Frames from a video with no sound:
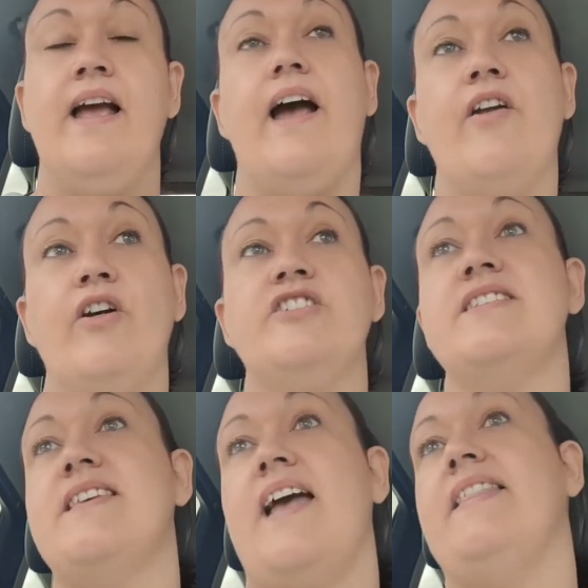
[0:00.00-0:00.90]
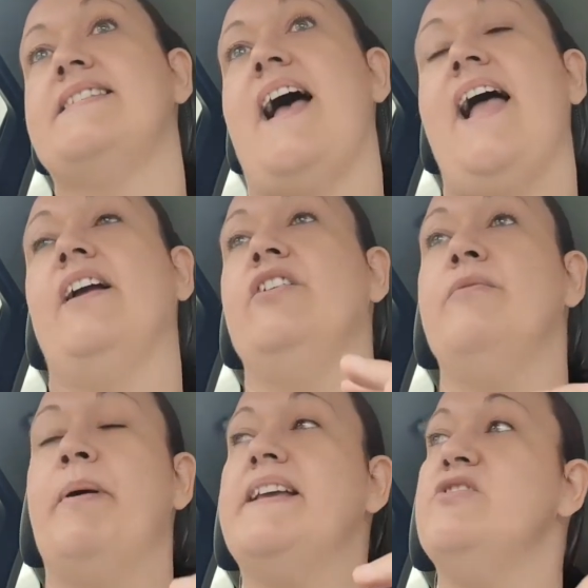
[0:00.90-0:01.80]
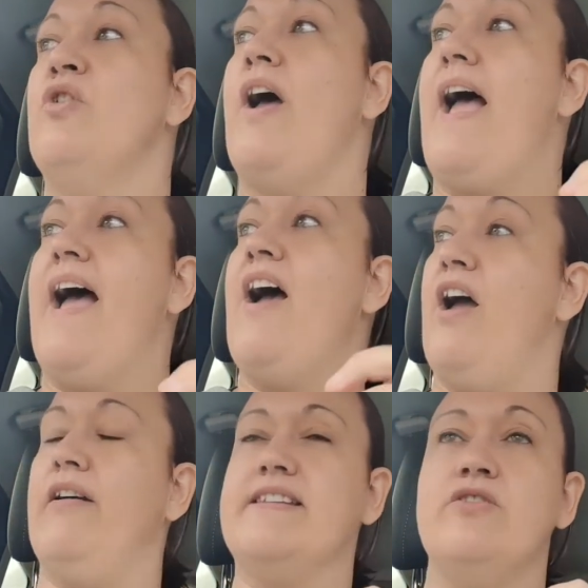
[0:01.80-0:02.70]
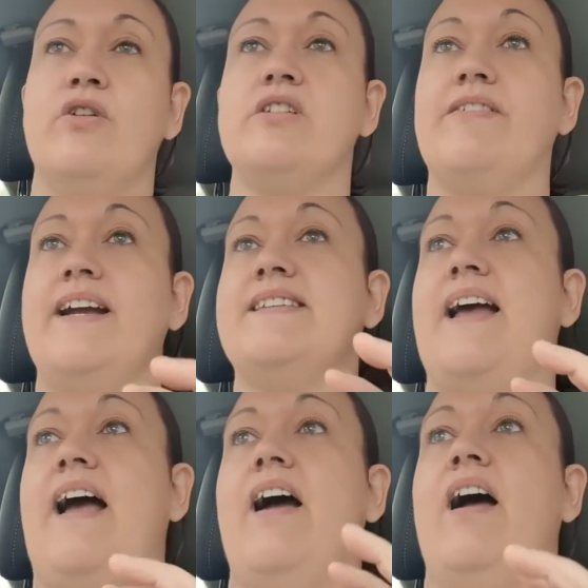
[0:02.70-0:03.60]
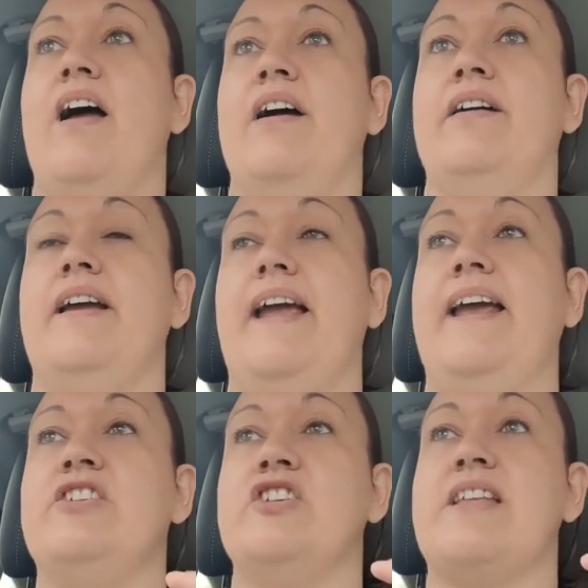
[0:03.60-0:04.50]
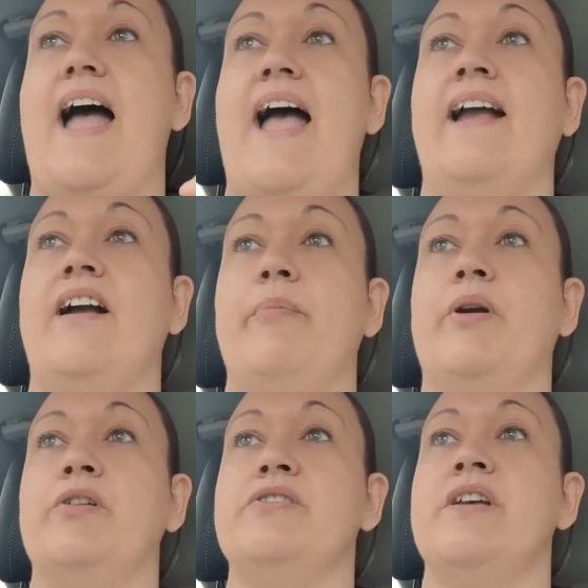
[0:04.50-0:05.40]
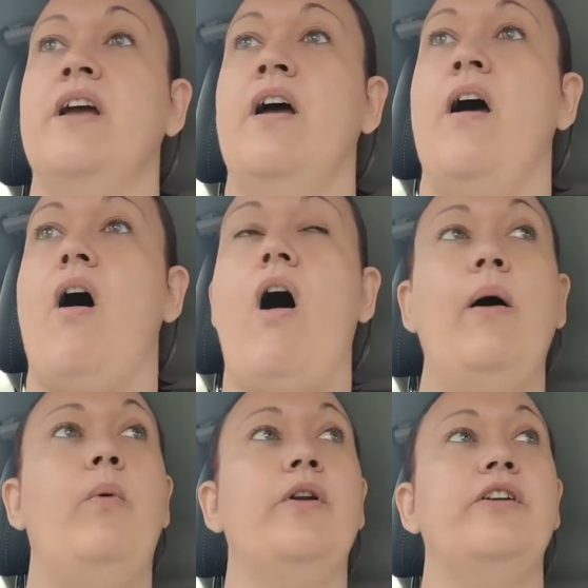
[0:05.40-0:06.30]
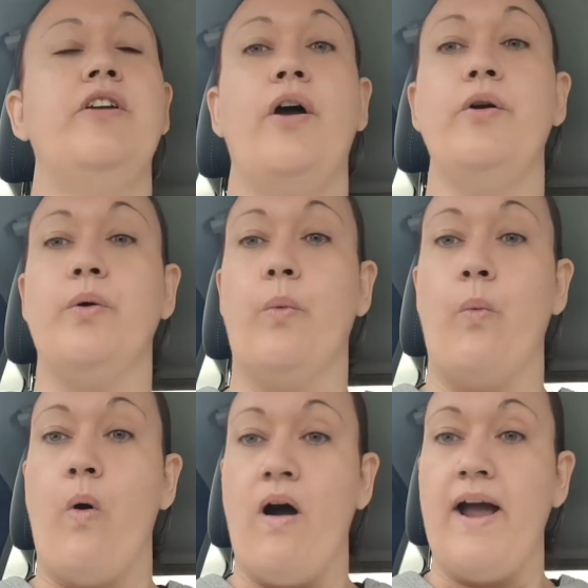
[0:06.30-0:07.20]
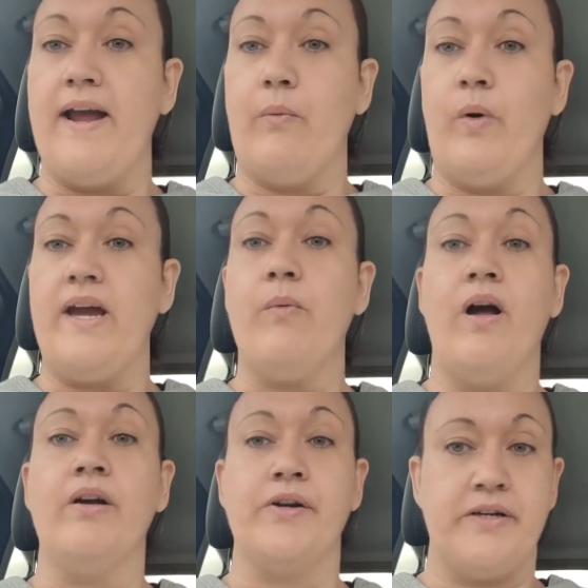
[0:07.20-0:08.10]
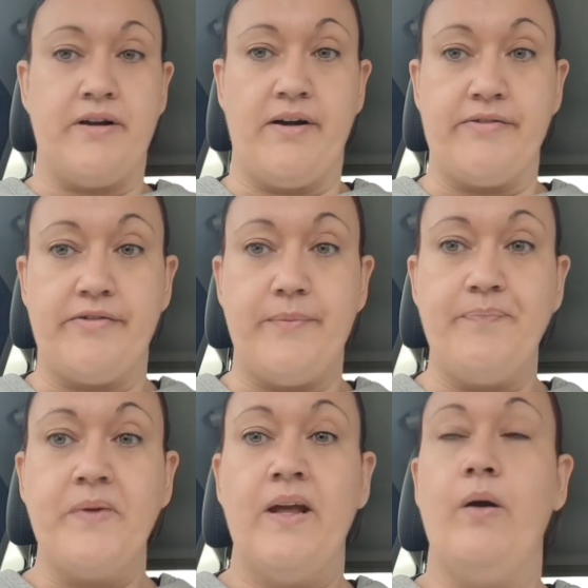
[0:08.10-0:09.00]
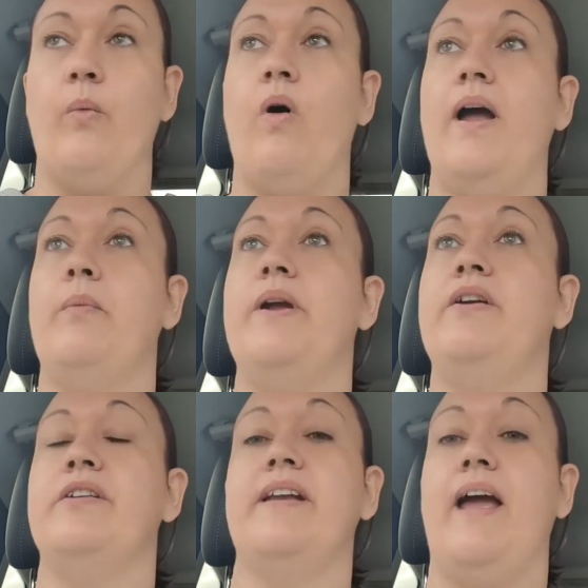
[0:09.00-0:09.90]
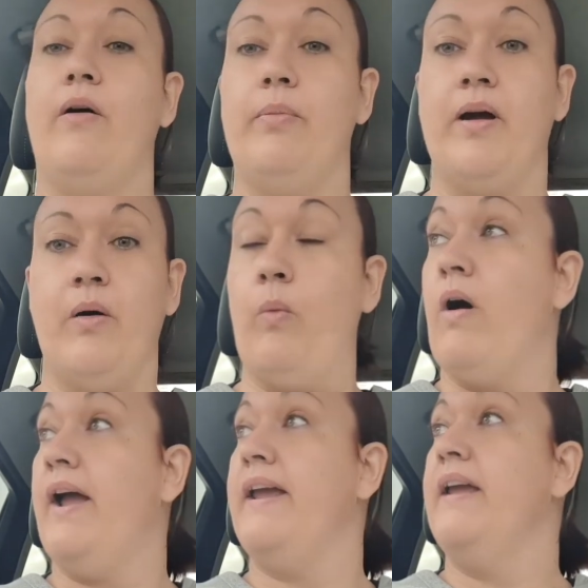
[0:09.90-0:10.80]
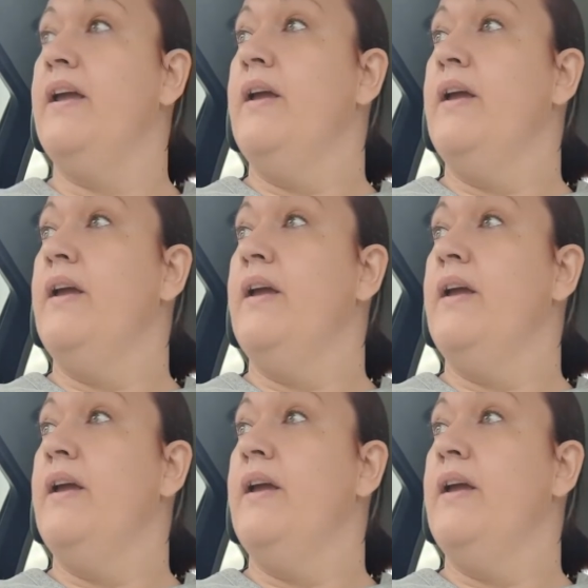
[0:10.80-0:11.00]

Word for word: and I just get this anger. But it's not at her, it's not directed at her, it's just anger, because I want to know why we weren't good enough, why we couldn't help her, why.